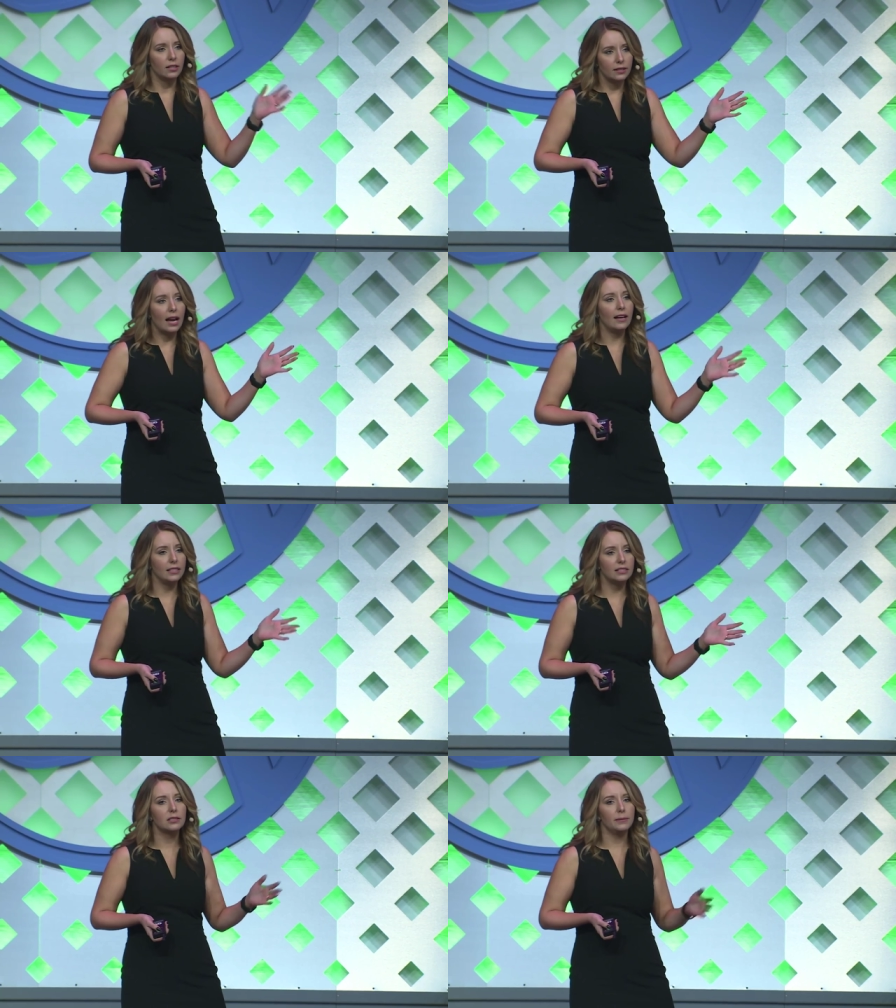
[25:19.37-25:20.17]
That
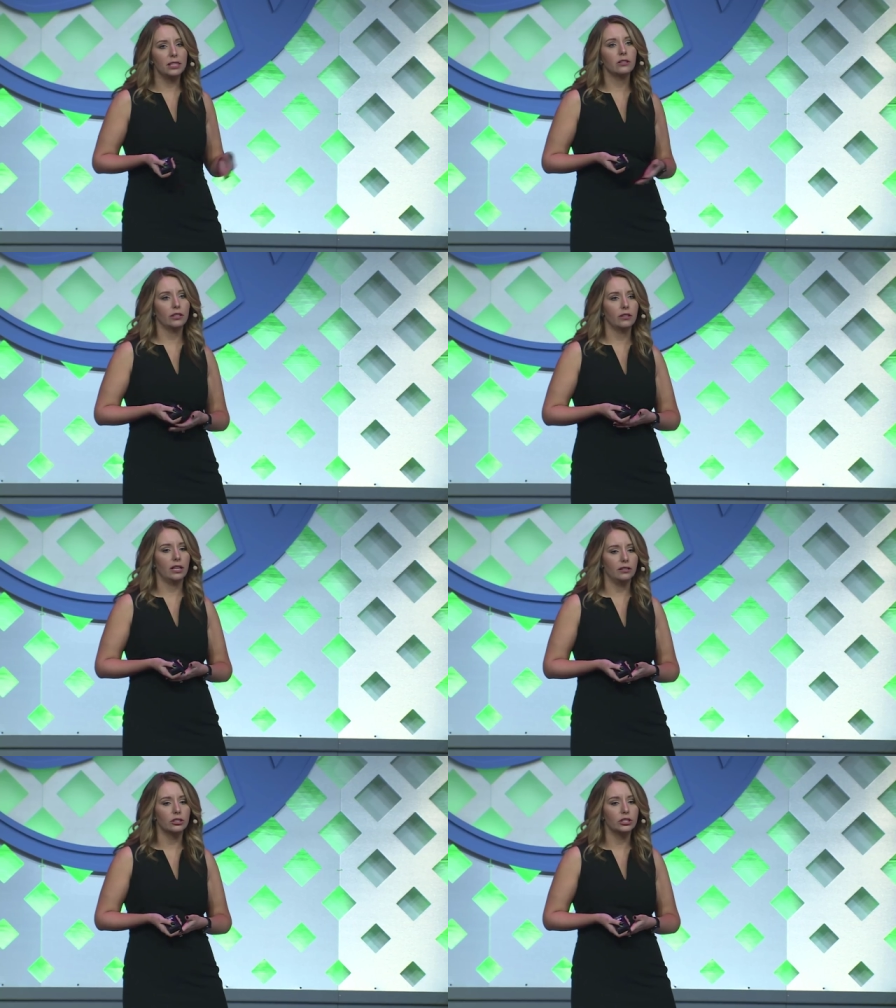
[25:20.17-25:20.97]
needs to be clearly
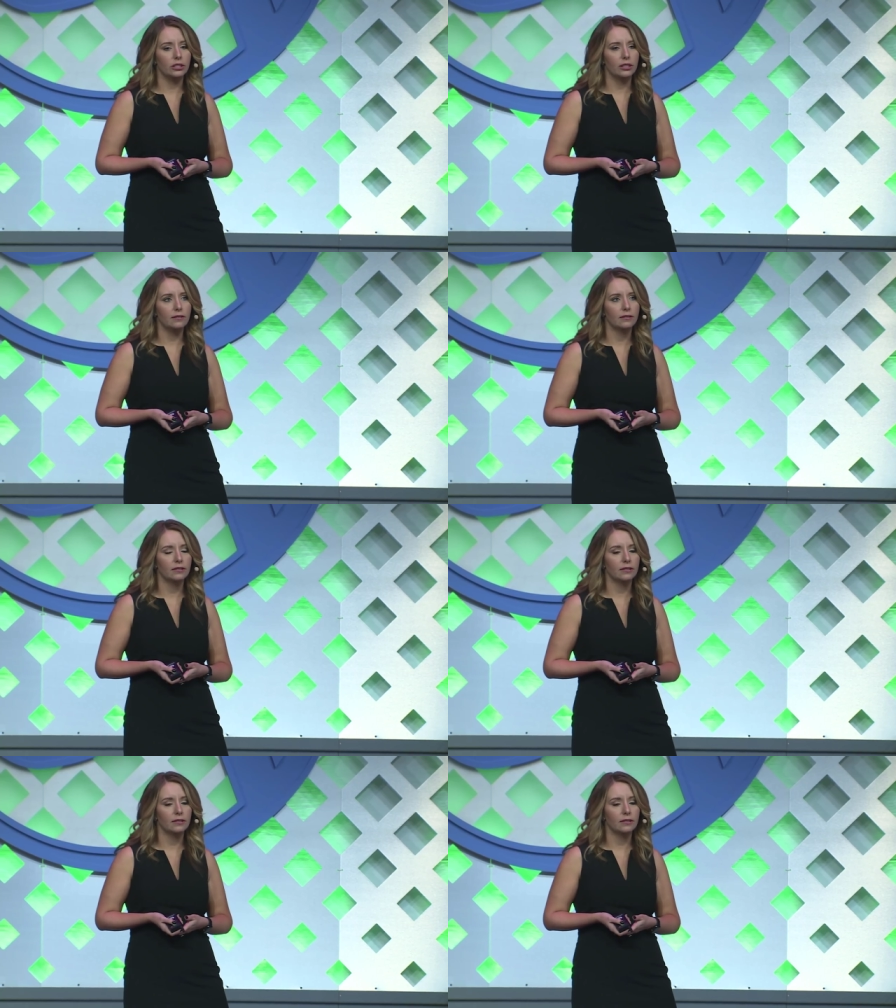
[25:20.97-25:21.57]
understood.